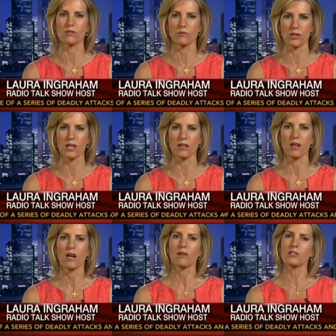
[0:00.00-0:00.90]
to
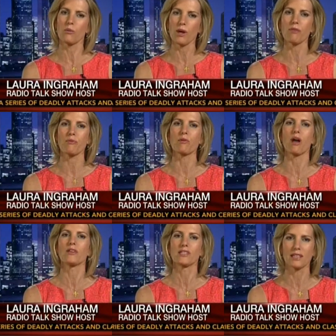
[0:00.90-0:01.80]
read, because it went
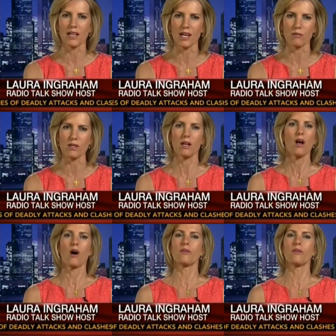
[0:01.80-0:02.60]
through all these claims that,